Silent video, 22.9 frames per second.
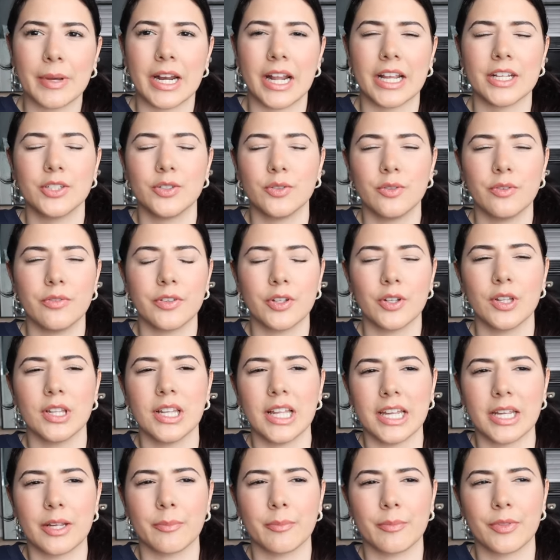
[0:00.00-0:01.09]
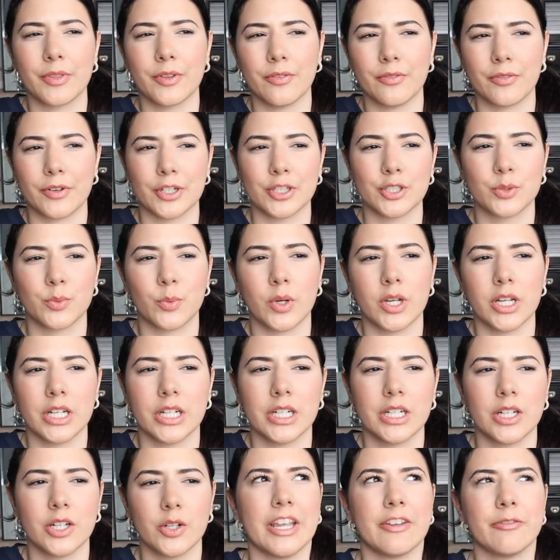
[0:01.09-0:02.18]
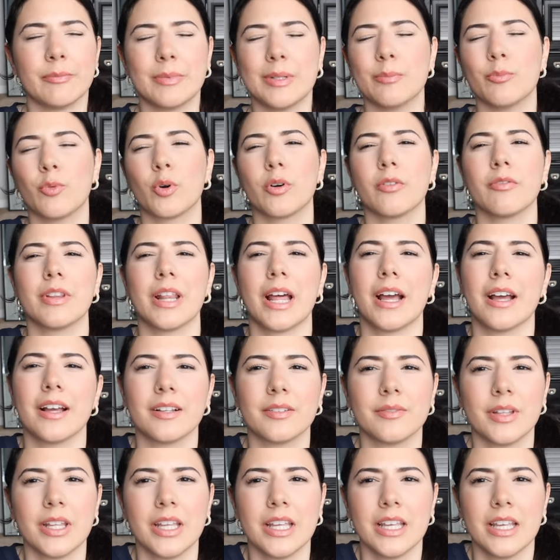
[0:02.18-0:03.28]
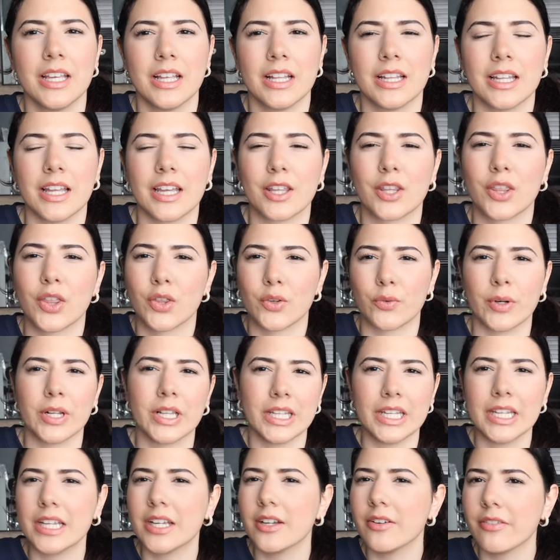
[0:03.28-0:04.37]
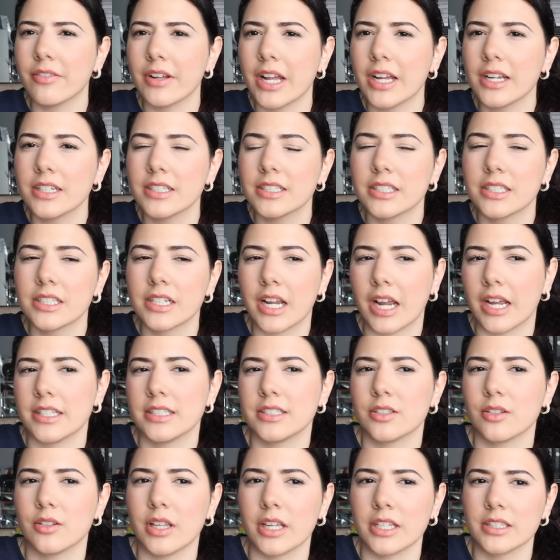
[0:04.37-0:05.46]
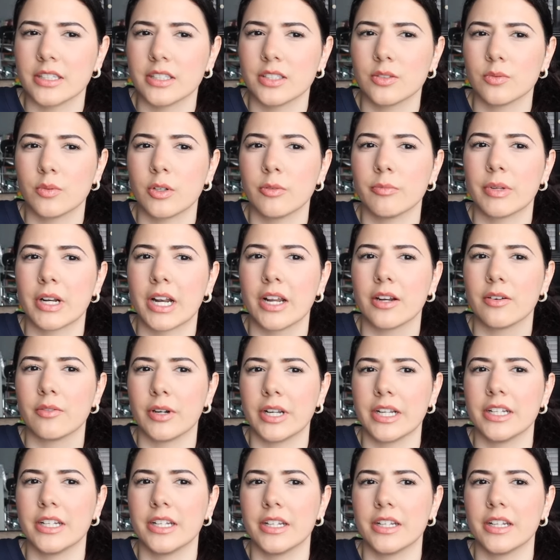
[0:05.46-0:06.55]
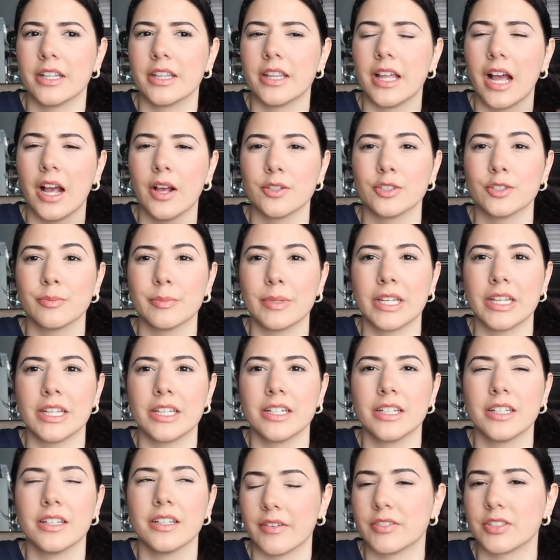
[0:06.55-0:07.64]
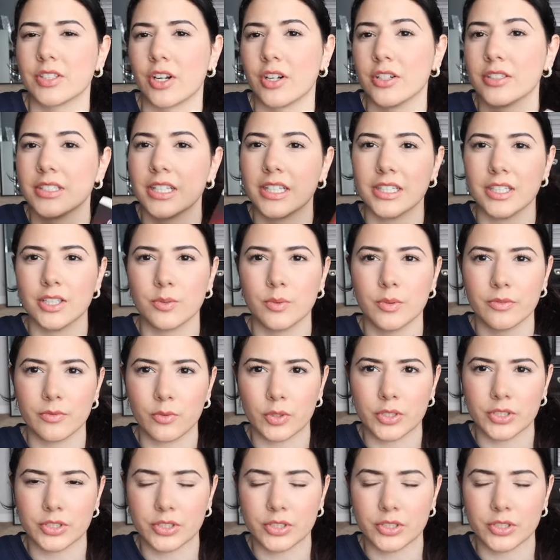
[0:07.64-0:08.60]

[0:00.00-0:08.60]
but I do feel like the first one gave me more of that like thrilling effect. I still like this one, but I rated The Housemaid 5 stars and this one 4